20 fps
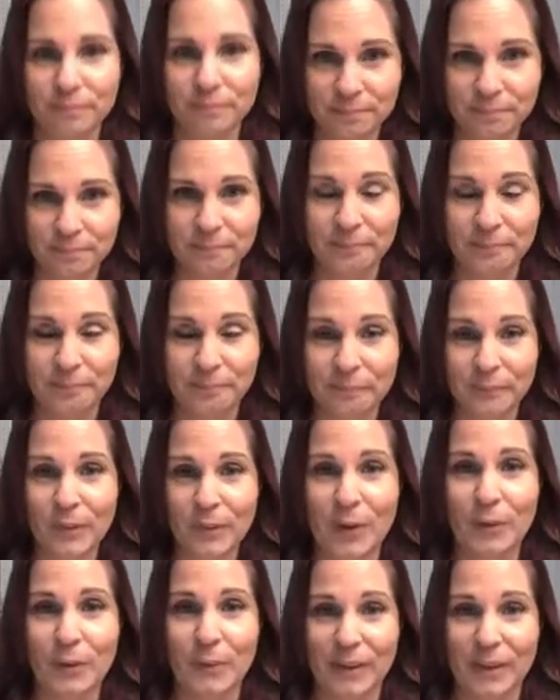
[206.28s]
Hmm,
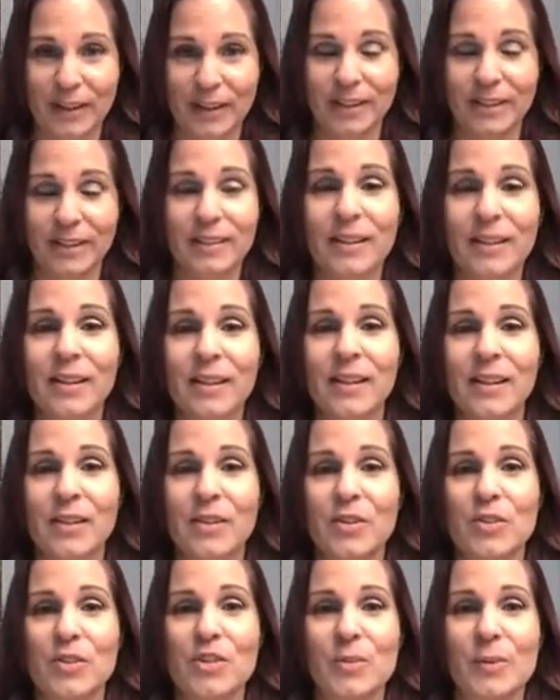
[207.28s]
okay.
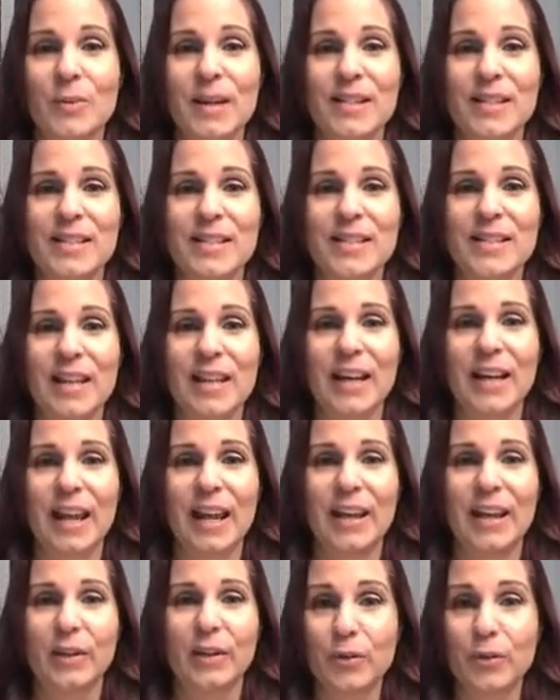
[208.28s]
So I see that
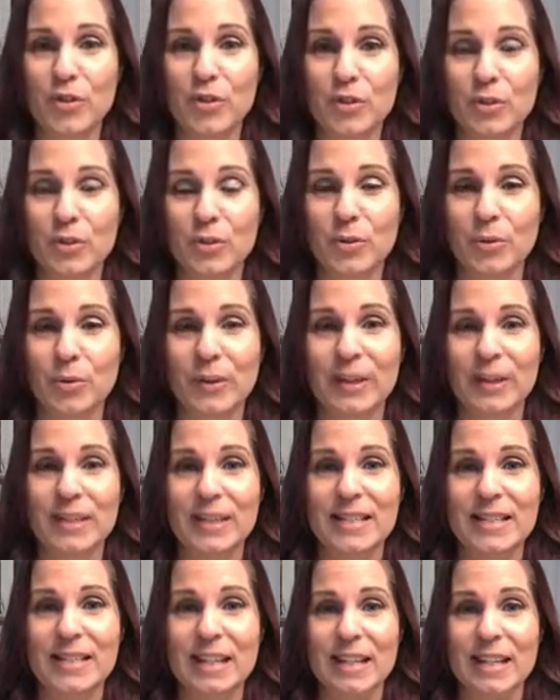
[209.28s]
angle 2
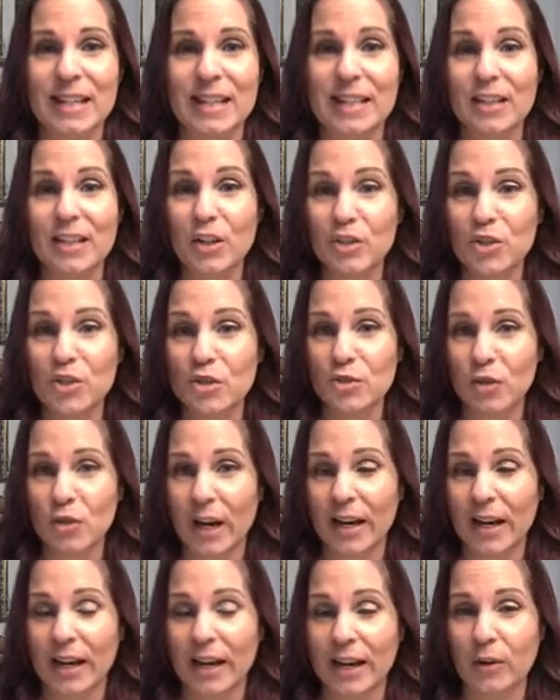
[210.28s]
is in a
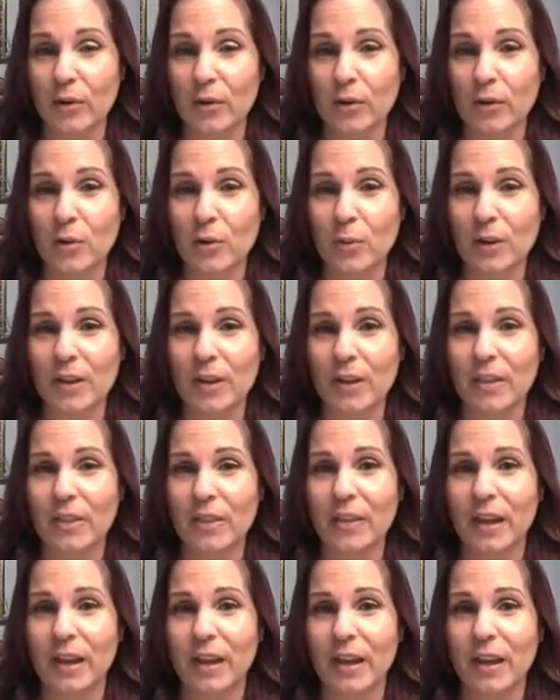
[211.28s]
triangle with
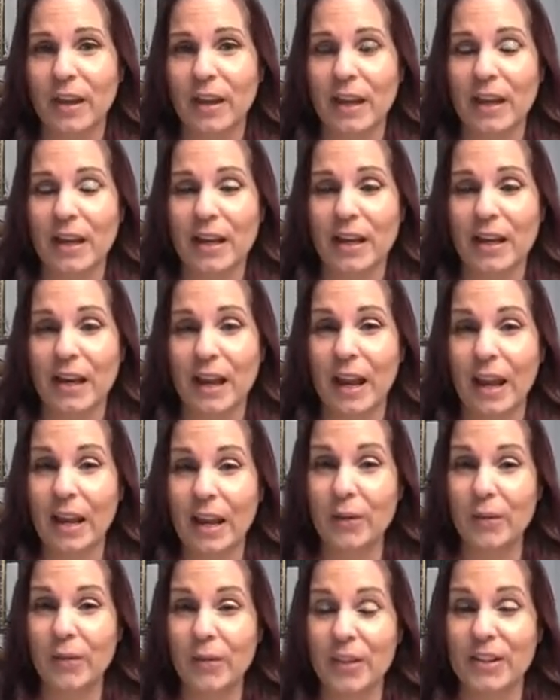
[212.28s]
an
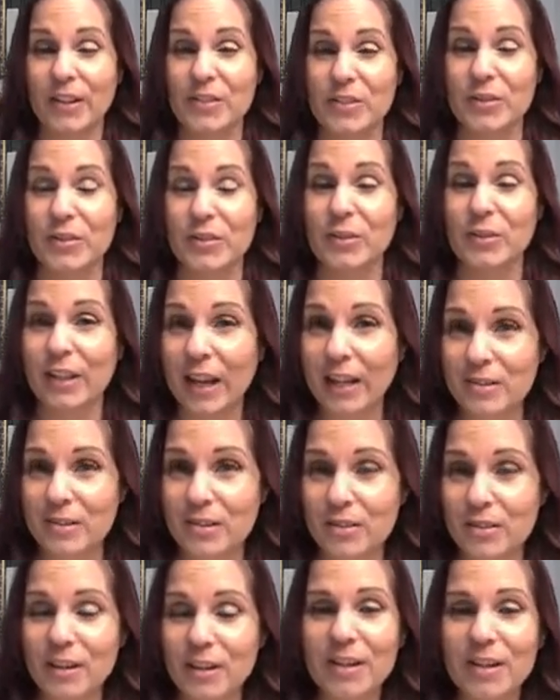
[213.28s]
angle that's 38
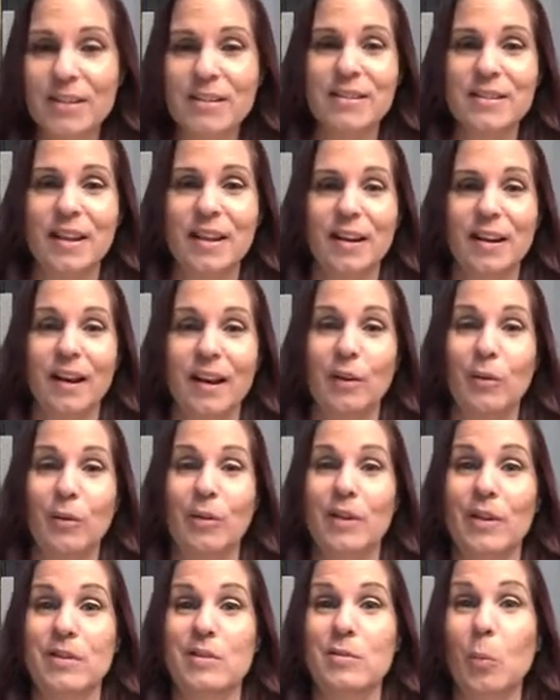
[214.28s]
degrees and an angle
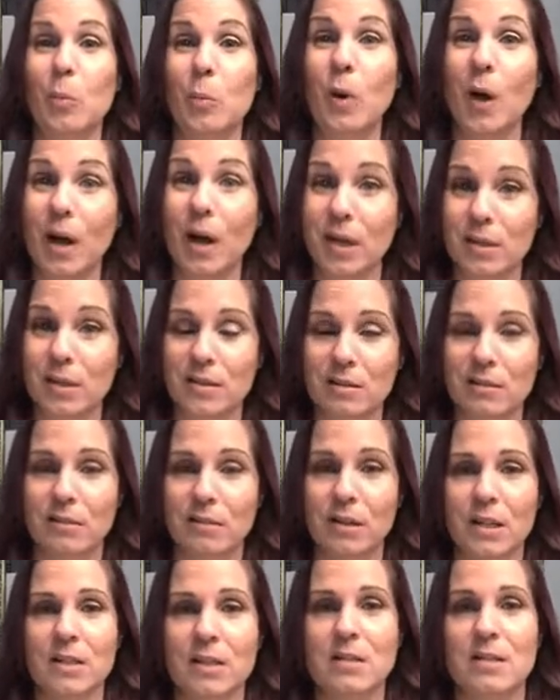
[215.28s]
that's y
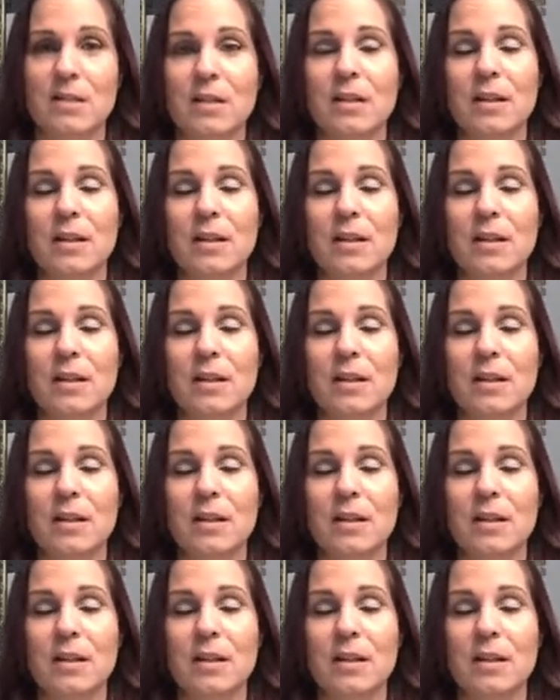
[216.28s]
degrees.